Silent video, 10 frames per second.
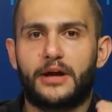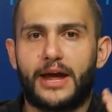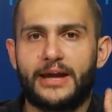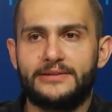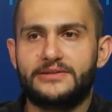
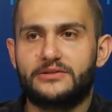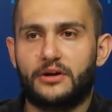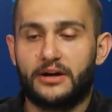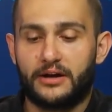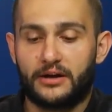
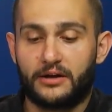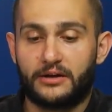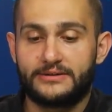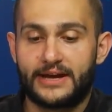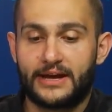
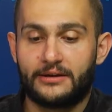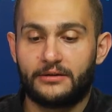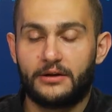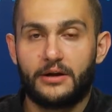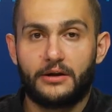
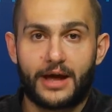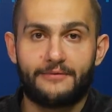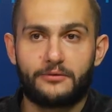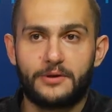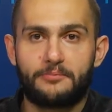then have
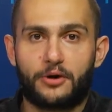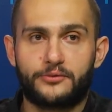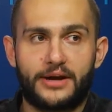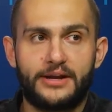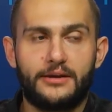a report
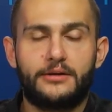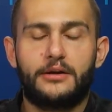ready,